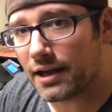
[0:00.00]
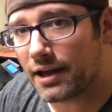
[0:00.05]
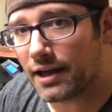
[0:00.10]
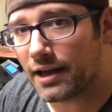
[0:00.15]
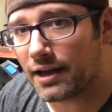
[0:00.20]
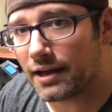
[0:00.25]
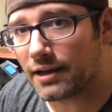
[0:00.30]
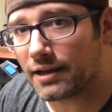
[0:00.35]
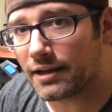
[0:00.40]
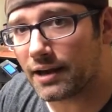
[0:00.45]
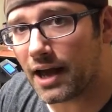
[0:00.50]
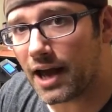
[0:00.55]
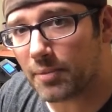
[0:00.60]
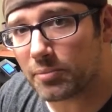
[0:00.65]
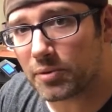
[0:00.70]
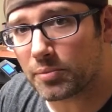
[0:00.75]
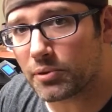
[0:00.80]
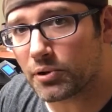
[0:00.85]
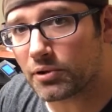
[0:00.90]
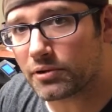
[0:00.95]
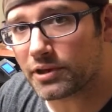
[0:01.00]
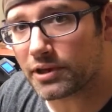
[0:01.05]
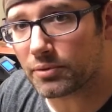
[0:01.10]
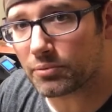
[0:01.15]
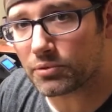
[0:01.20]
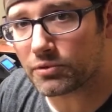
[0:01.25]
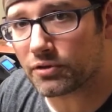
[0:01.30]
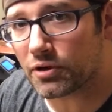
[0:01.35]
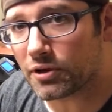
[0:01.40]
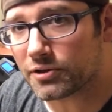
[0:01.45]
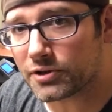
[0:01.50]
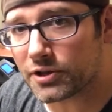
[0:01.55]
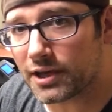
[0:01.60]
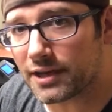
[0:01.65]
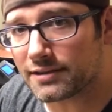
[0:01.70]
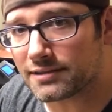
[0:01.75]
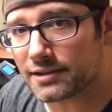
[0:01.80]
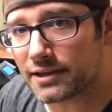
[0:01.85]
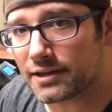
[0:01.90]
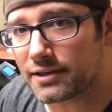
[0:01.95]
and happy building, and we'll talk to you
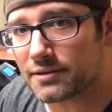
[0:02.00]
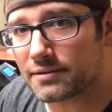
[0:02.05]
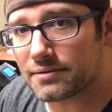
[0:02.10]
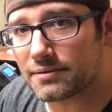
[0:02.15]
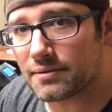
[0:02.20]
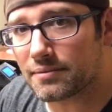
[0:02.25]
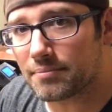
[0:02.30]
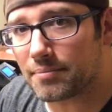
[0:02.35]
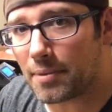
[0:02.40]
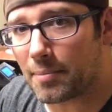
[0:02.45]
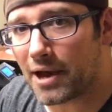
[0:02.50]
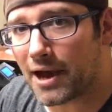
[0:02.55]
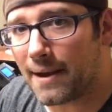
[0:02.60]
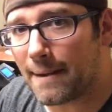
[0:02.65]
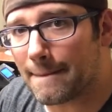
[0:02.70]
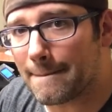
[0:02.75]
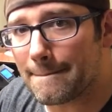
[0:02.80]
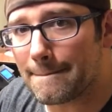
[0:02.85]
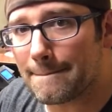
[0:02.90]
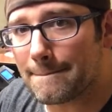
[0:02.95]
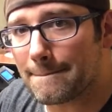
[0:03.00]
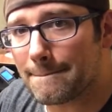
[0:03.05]
guys later. Bye-bye.